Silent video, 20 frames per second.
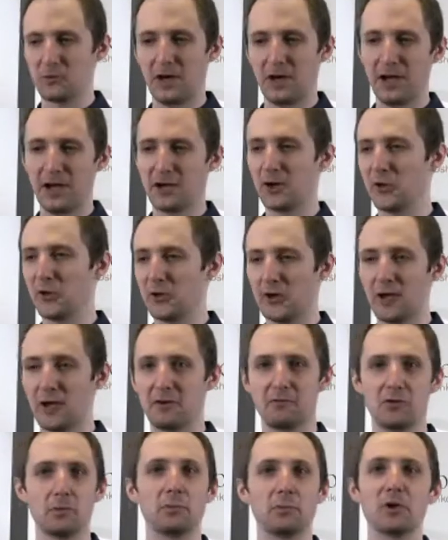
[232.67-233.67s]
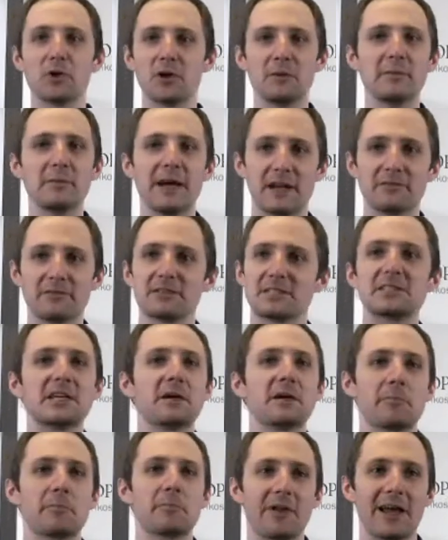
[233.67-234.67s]
I call it kind of the boogeyman of
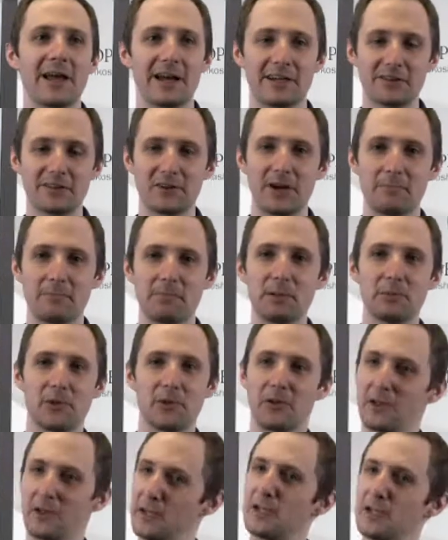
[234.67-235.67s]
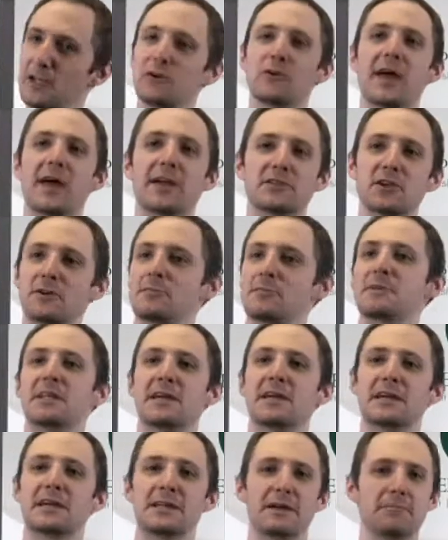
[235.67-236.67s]
estate planning, right? People hear that term and
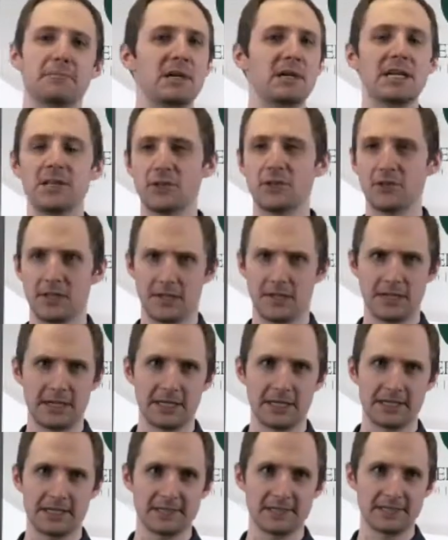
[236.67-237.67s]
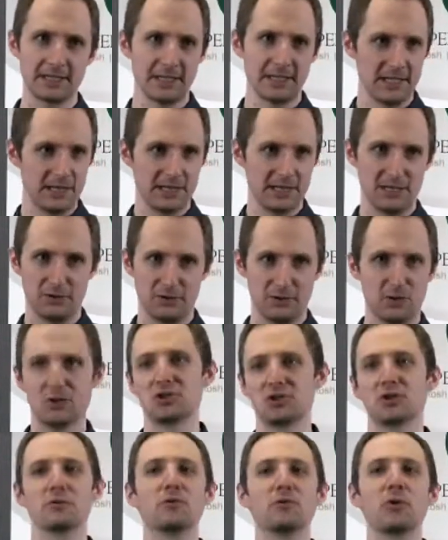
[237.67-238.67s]
they immediately think it's, you
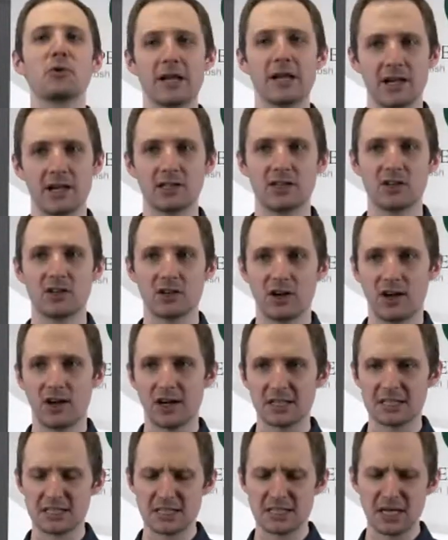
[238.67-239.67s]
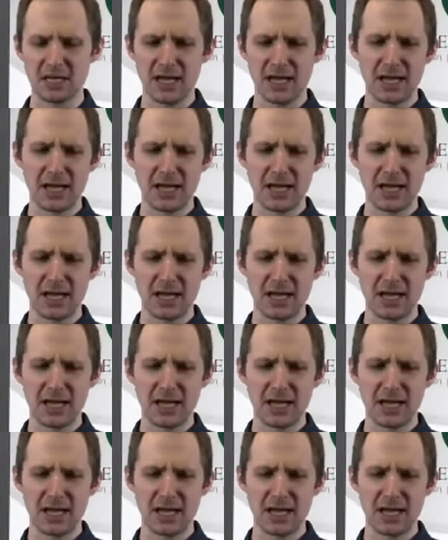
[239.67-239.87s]
should avoid it at all costs.